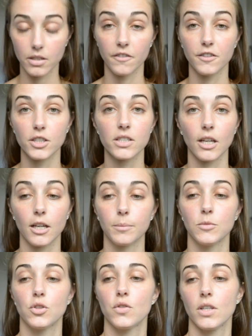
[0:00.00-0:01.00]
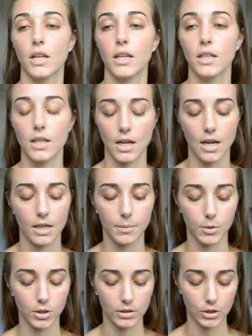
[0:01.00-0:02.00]
The first time I'm using it, I
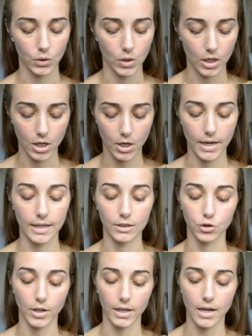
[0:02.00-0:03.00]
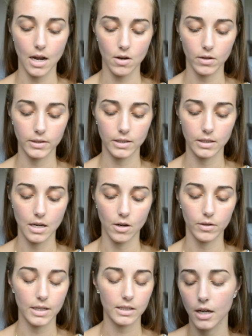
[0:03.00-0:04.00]
am going to go ahead and try it out and see how
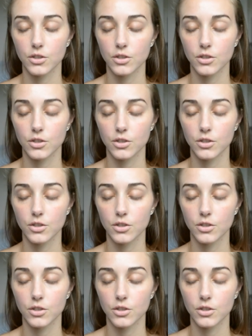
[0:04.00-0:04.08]
it is.